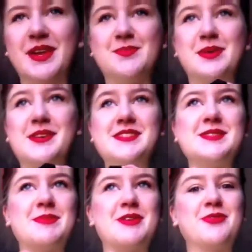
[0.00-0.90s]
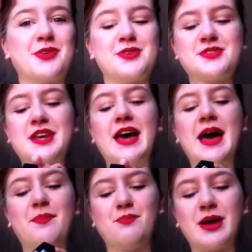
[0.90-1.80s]
because this is my first
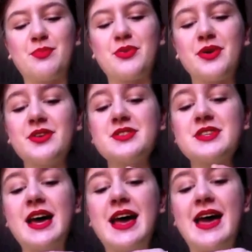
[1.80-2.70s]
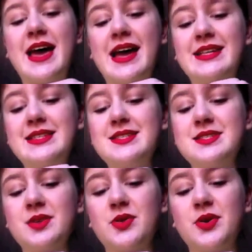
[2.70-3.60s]
MAC product, and this is
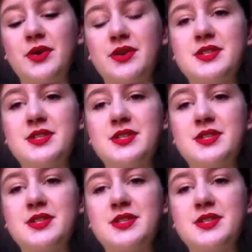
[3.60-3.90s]
the color